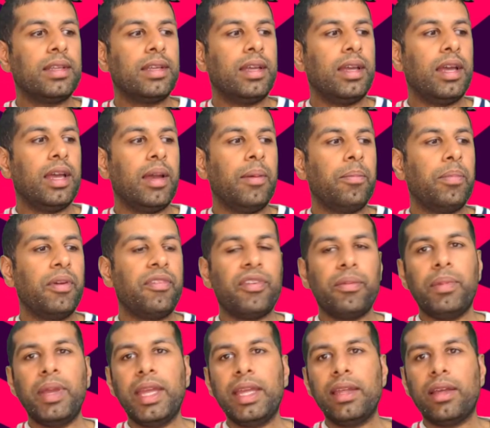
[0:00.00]
Um, but for
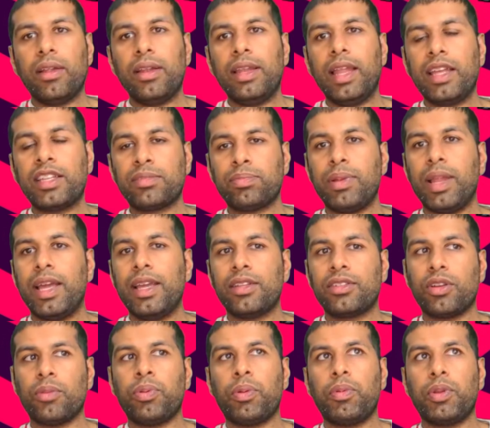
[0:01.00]
me, less
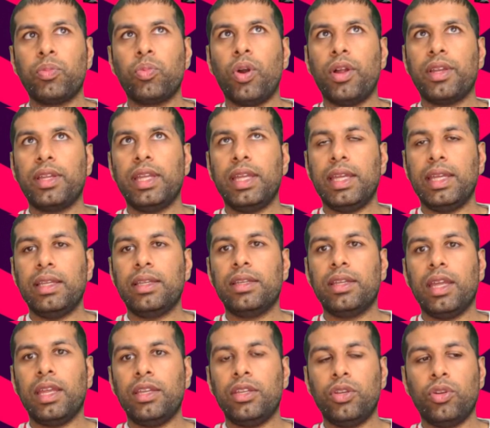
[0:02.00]
players I probably want in
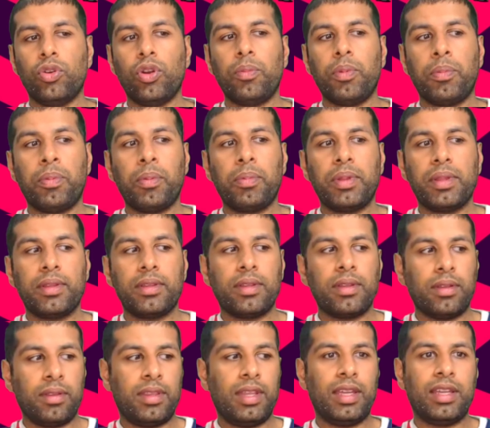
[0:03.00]
in Europe. I'm probably
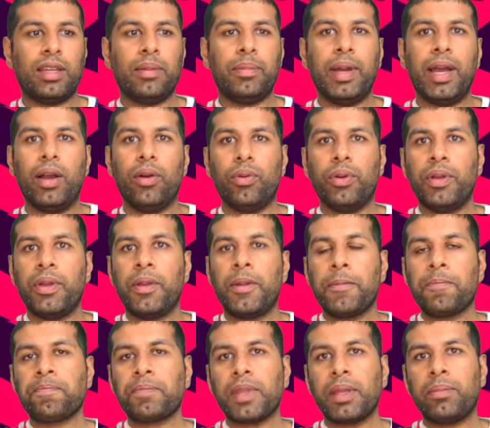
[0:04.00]
thinking about
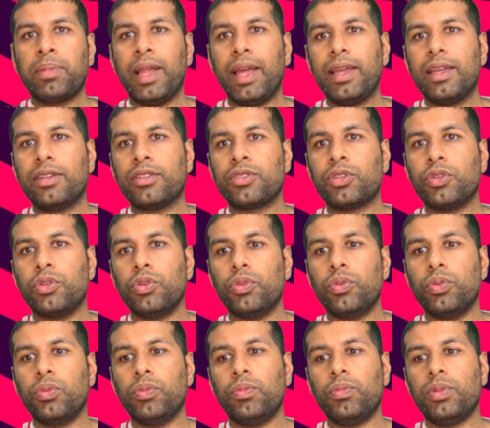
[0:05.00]
players who,
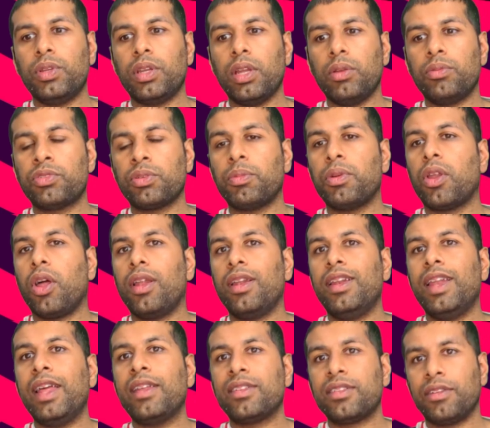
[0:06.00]
you know, someone like
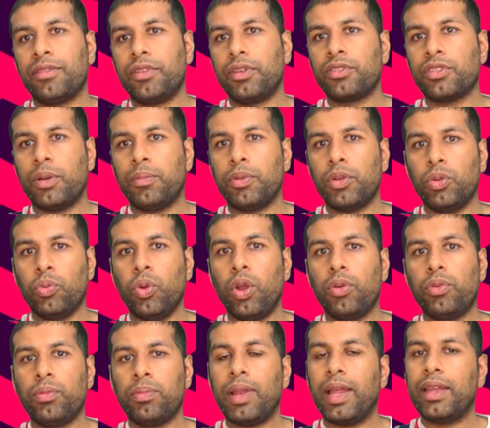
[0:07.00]
Leicester, for example, who
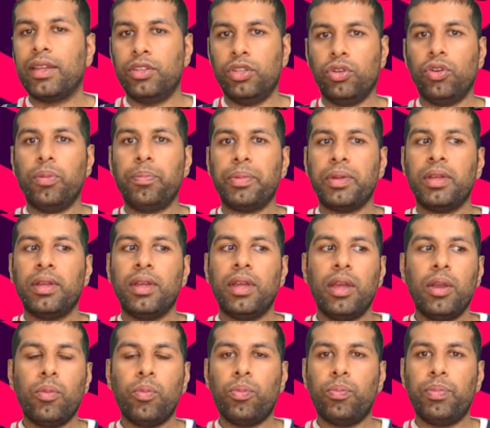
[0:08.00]
won't play in Europe,
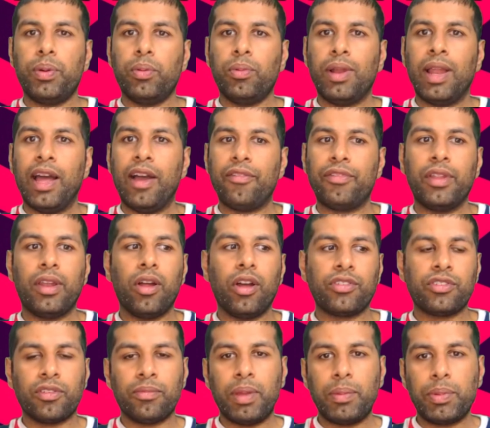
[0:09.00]
but will have the
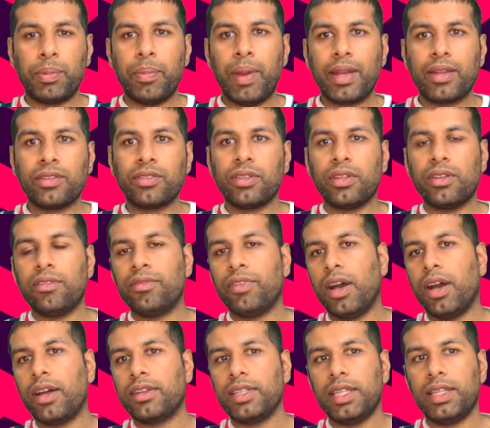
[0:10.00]
likes of maybe Madison,
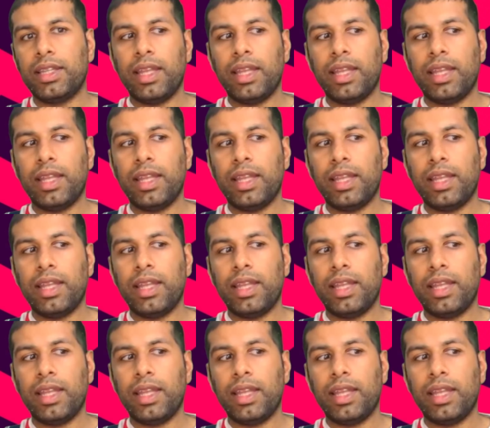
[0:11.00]
Vardy.